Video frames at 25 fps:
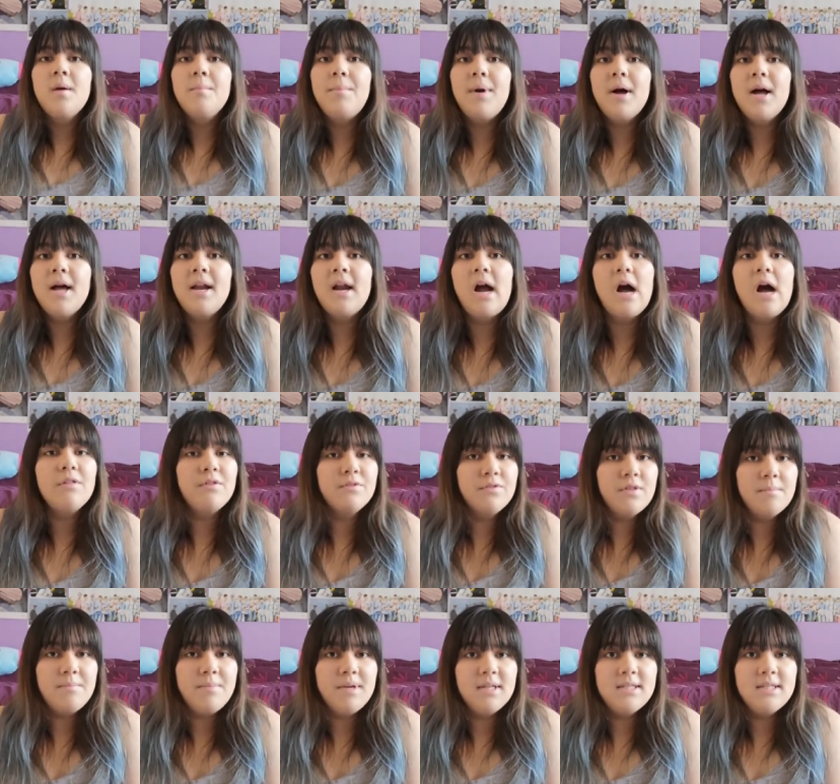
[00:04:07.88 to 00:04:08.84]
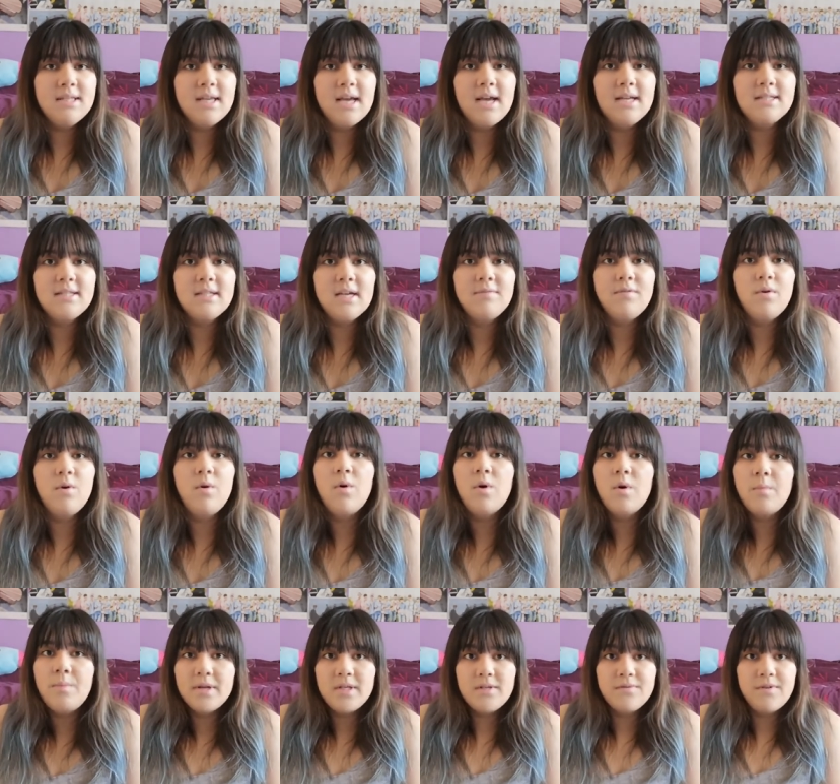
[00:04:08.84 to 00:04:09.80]
But other than B T S, I have a
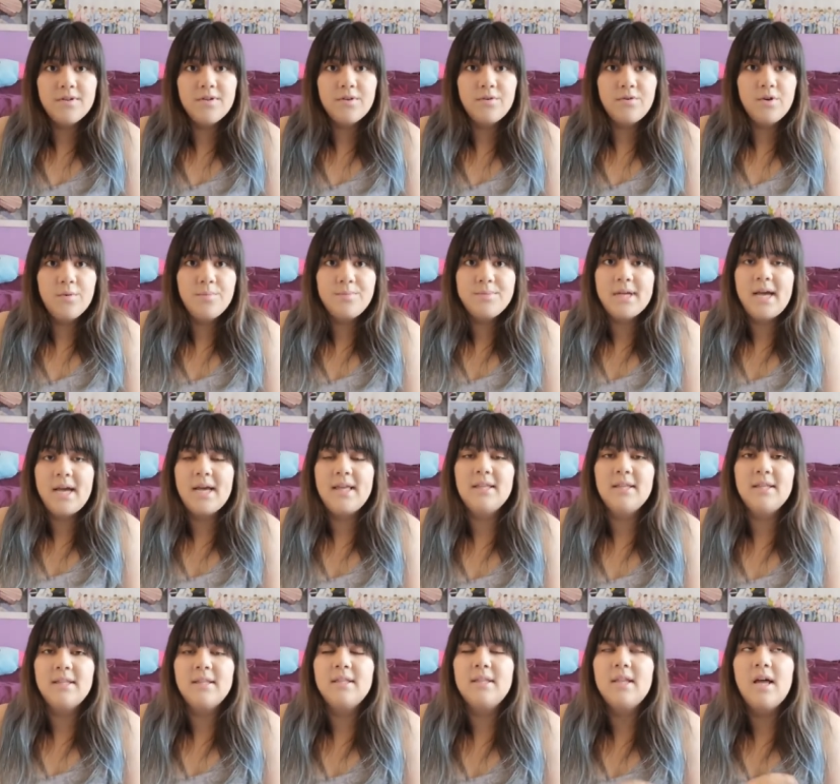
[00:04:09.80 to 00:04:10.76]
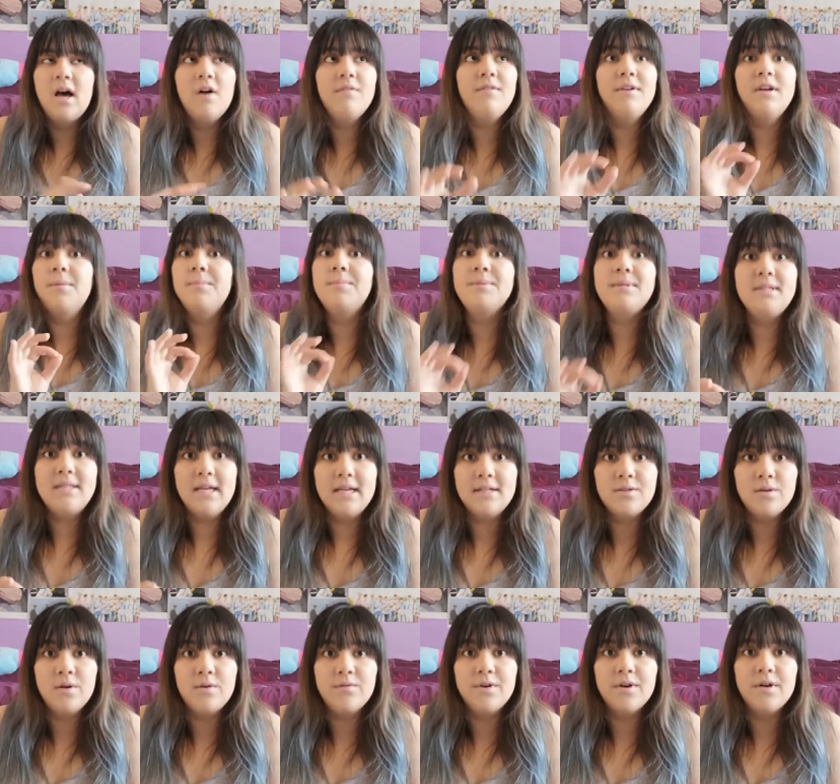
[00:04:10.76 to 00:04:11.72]
whole bunch of other groups I love and
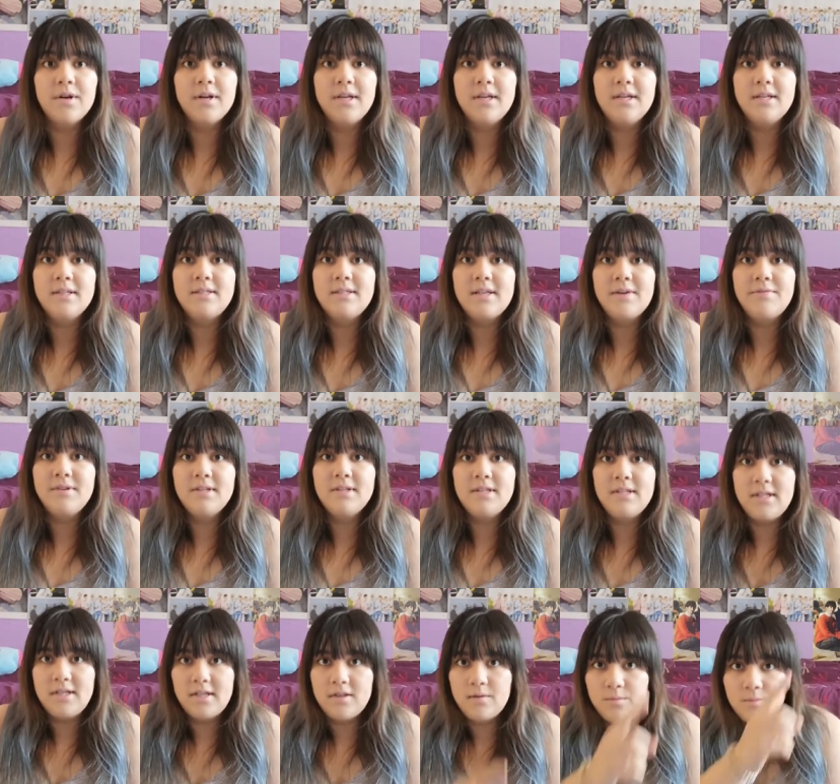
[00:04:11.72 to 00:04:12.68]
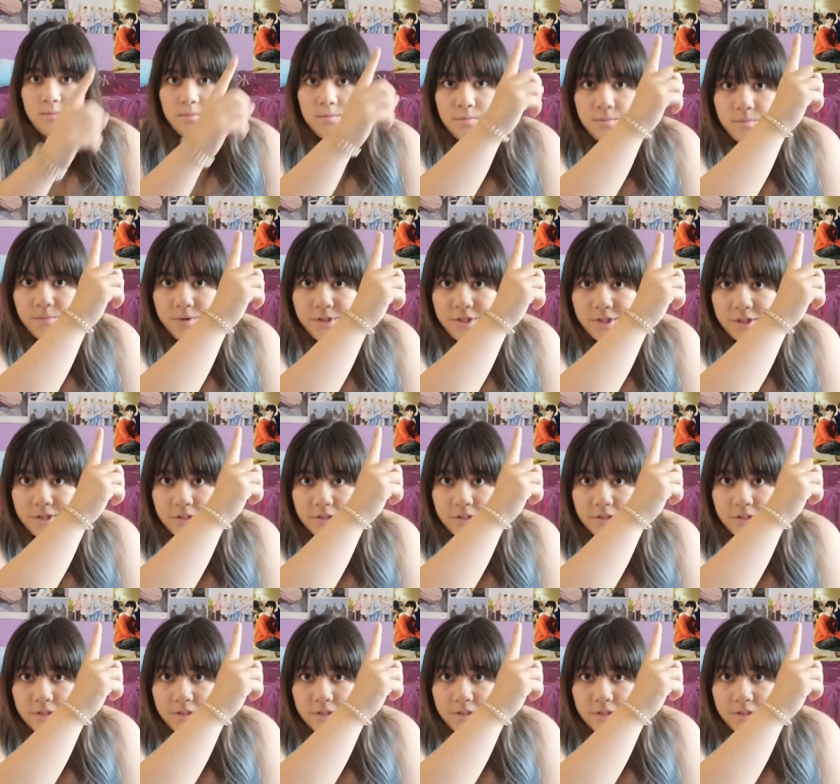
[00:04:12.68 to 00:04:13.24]
obsess over. Is Seventeen, which